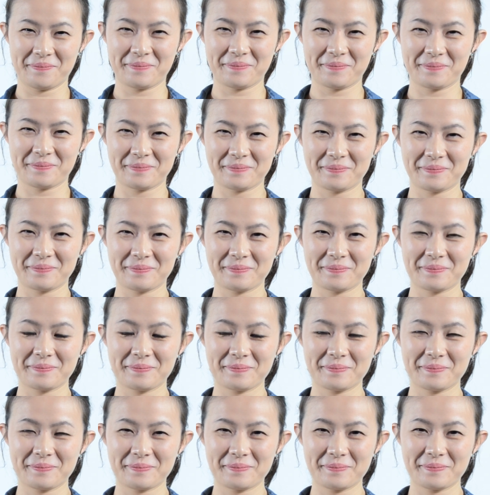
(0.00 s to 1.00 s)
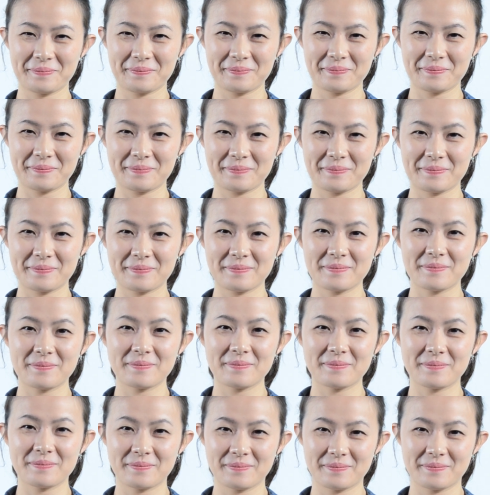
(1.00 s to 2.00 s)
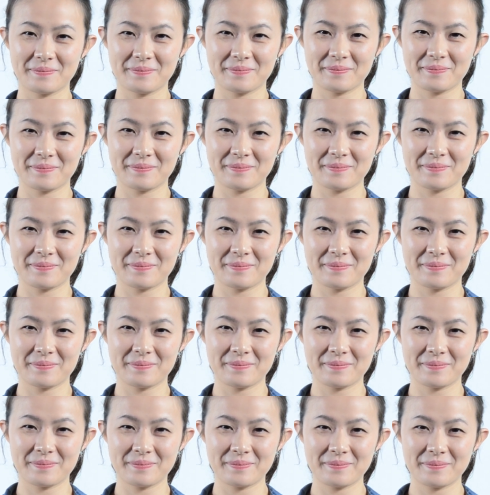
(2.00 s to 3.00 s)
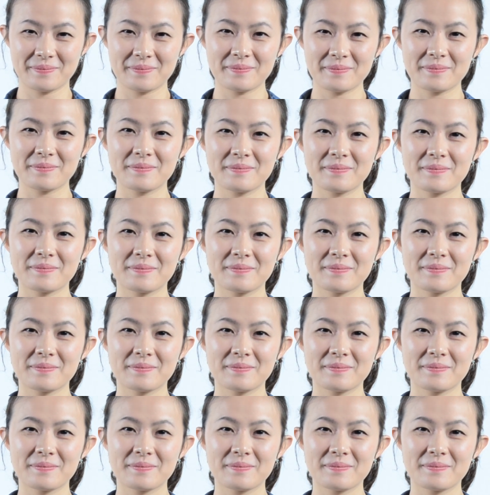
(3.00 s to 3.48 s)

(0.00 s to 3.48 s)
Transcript: (no one is talking)